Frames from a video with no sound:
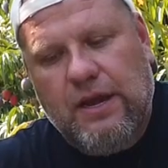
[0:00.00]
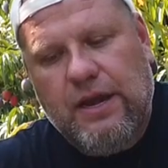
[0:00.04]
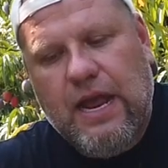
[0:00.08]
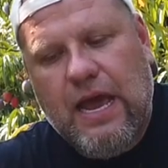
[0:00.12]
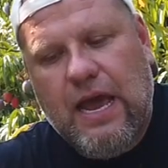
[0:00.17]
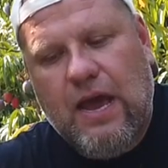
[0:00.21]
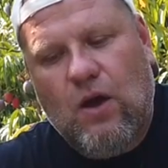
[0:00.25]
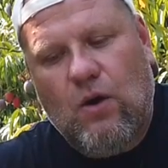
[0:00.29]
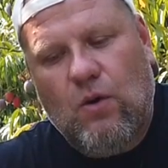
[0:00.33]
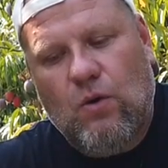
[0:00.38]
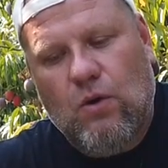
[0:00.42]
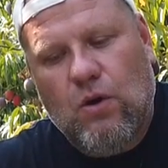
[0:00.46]

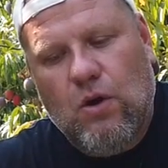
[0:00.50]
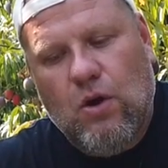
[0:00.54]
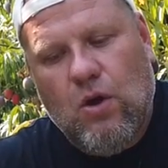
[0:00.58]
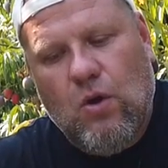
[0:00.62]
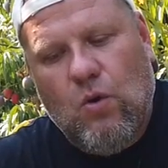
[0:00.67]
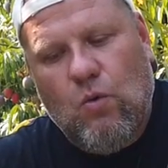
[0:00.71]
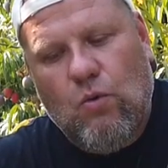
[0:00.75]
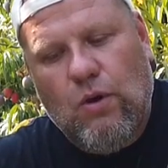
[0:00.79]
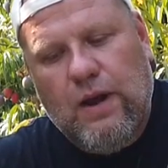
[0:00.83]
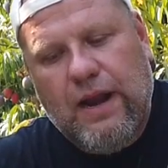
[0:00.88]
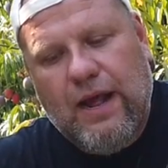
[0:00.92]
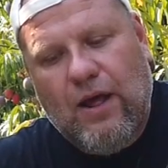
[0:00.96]
Now,
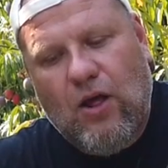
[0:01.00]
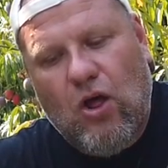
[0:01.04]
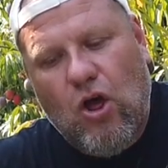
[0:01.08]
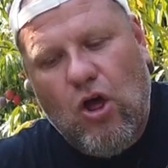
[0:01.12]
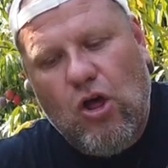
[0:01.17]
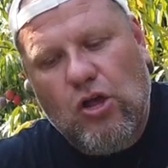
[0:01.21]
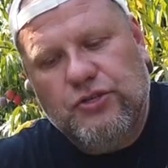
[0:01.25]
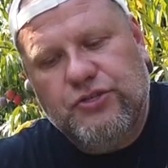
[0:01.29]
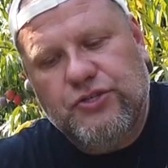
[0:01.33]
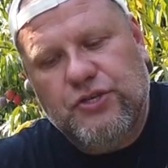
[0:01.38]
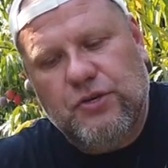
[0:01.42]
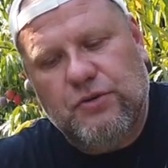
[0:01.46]
what I'll
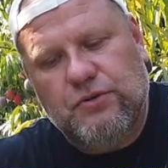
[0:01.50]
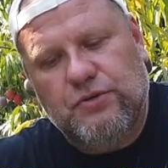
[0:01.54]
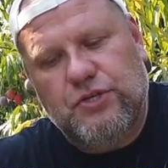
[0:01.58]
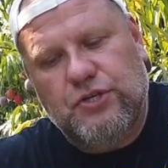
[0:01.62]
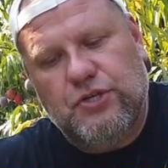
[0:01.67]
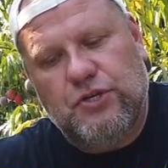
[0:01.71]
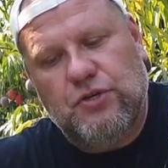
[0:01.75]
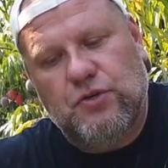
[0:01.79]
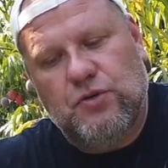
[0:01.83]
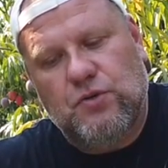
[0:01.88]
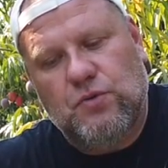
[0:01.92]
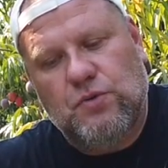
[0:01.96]
also
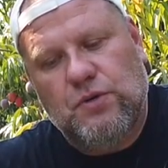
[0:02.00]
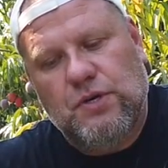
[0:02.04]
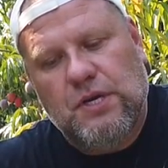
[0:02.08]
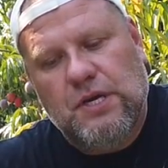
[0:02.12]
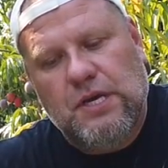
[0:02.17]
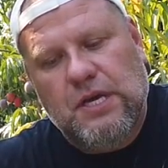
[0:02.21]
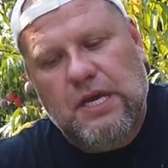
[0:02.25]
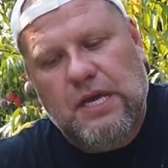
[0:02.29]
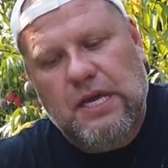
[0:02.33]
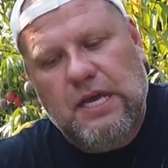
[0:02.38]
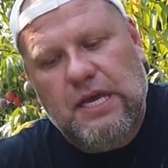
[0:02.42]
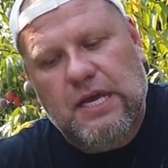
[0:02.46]
do
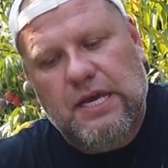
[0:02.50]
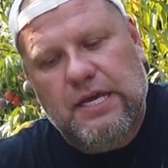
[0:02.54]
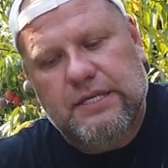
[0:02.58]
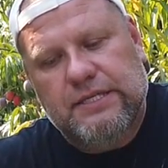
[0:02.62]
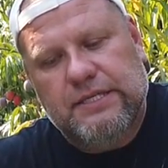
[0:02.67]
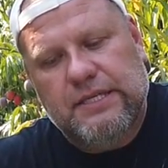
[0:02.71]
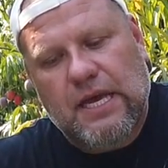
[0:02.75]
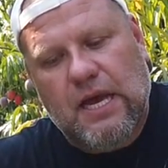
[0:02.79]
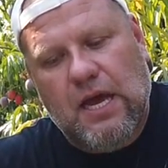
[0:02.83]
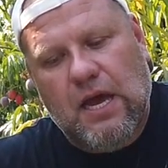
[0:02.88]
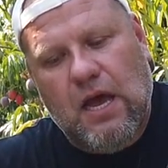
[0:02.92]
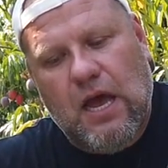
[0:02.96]

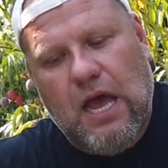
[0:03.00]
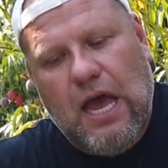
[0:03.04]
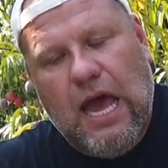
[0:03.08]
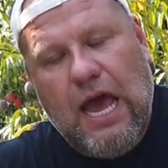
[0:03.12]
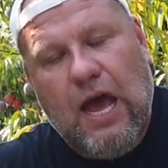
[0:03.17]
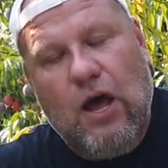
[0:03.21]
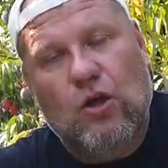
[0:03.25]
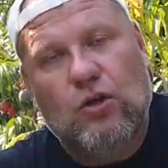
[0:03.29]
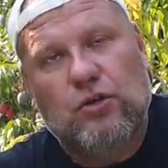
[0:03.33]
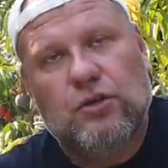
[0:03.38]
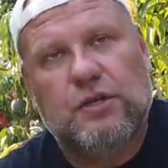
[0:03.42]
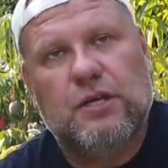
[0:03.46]
is
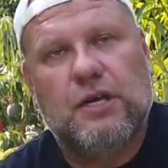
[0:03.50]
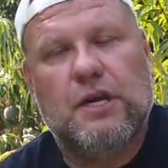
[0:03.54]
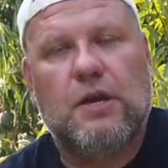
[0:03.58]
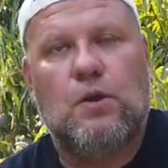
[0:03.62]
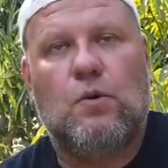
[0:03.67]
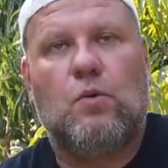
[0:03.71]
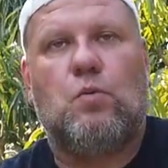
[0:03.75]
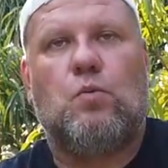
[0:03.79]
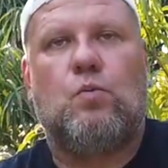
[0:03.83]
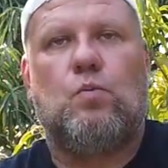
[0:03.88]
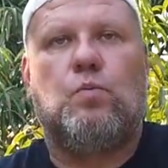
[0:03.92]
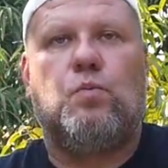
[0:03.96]
I'll
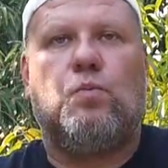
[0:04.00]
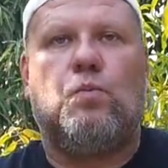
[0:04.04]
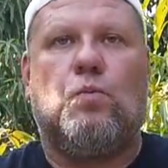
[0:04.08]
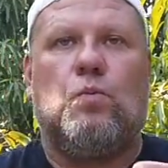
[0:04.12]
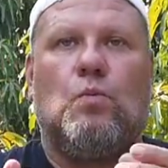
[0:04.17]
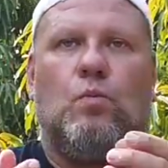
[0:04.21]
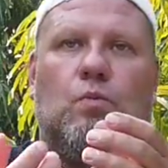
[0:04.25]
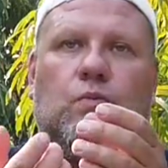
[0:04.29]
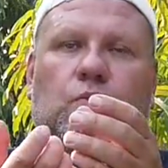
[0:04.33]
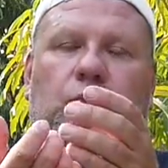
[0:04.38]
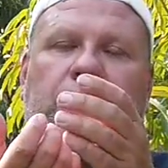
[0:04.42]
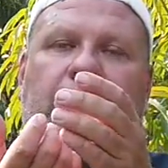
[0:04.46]

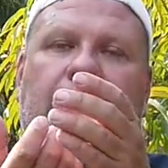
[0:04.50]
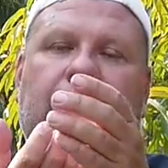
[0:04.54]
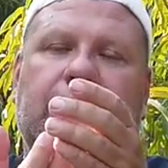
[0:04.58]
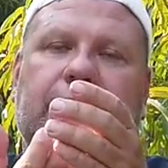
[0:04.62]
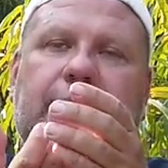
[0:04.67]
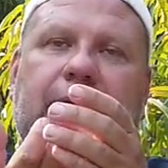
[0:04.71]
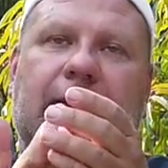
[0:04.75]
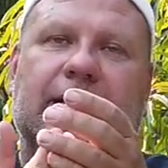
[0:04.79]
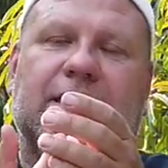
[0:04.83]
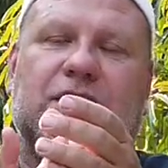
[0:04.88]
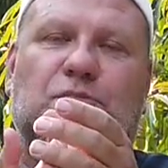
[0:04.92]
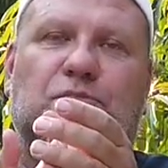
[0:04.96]

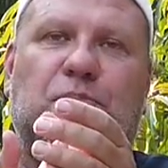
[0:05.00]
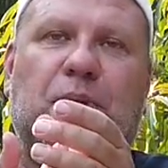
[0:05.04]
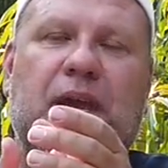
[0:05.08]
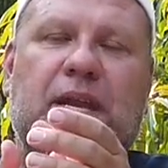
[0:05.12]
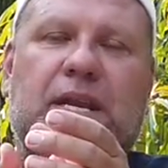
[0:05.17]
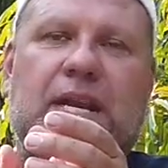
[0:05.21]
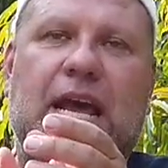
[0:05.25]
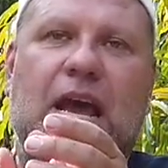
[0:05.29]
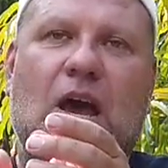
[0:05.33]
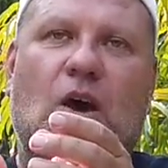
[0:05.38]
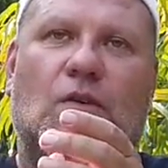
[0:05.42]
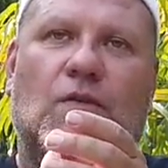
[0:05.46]
take that
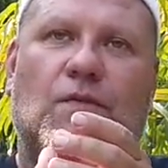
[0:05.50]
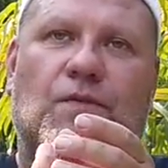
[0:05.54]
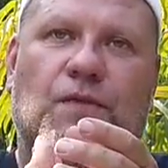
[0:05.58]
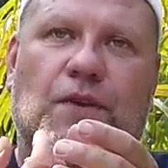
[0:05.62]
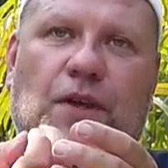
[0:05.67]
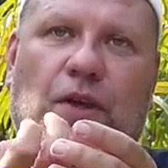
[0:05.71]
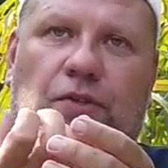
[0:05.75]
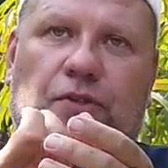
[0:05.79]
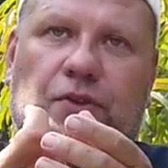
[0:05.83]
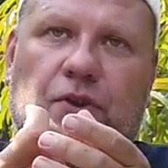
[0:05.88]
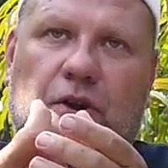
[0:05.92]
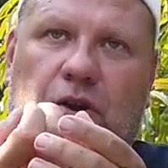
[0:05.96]
spin down
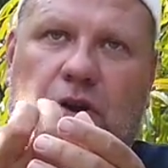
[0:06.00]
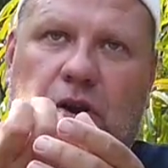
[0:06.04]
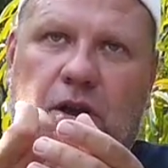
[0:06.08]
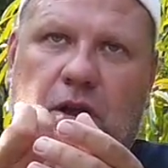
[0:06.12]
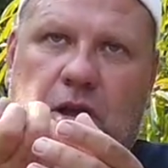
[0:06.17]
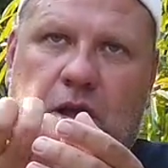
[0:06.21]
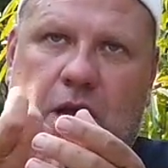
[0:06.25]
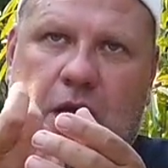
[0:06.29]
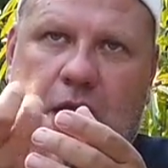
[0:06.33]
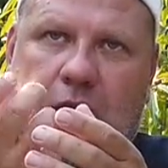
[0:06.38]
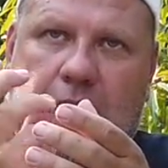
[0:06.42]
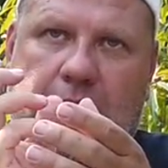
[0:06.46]
filter
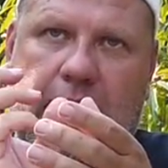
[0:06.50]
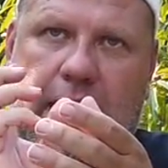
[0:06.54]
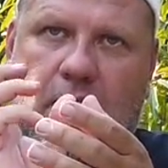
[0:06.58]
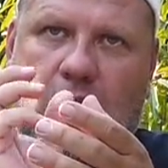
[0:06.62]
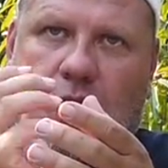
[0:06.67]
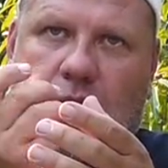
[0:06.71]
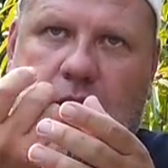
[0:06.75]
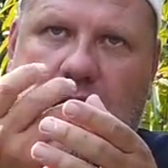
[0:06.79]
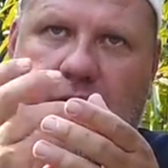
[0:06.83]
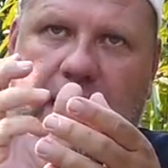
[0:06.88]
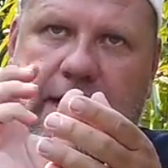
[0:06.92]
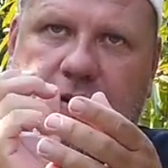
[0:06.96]

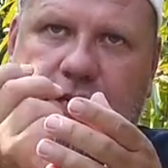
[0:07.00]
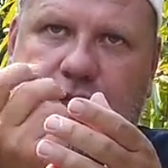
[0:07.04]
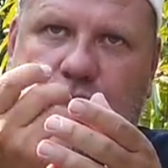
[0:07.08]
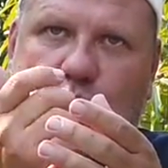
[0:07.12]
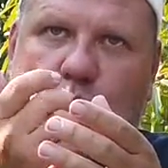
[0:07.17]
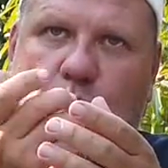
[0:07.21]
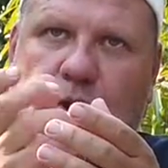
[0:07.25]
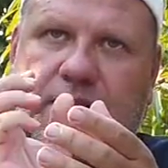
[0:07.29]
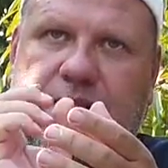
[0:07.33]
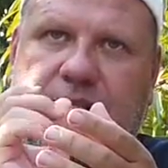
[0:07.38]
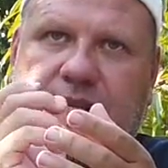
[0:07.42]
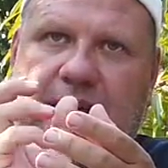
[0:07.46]
and I'll kind of
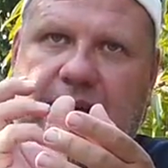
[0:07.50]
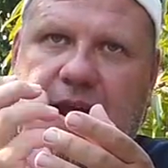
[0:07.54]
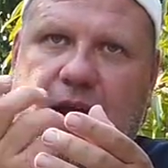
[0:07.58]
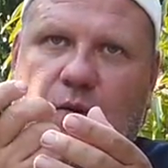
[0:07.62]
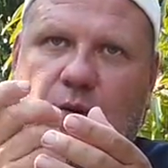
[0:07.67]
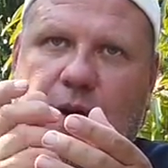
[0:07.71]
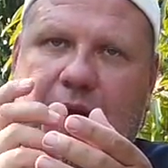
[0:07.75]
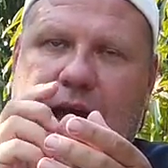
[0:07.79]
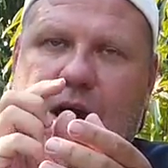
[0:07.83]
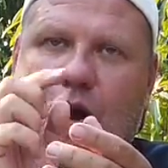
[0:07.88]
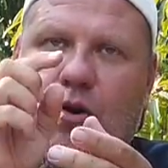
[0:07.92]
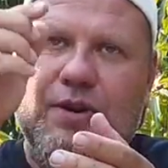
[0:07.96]
twist that
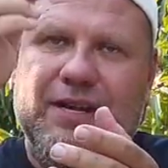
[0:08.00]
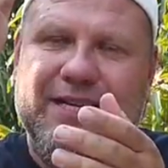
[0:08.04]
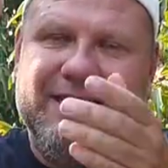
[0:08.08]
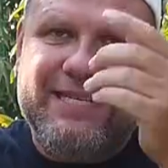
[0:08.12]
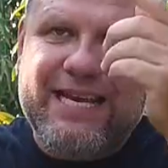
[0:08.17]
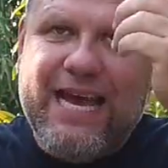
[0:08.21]
around.